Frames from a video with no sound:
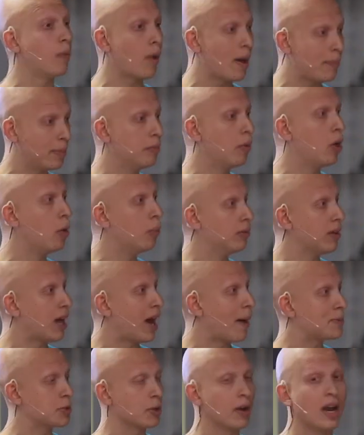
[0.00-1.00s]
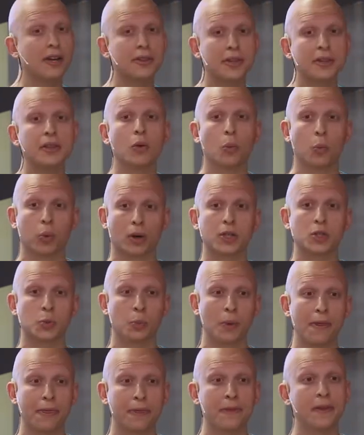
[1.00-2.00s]
of web and mobile apps or anything that
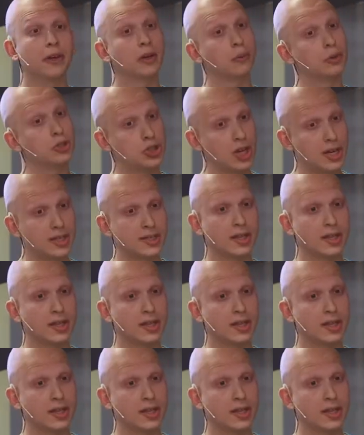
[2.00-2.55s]
works with dealing with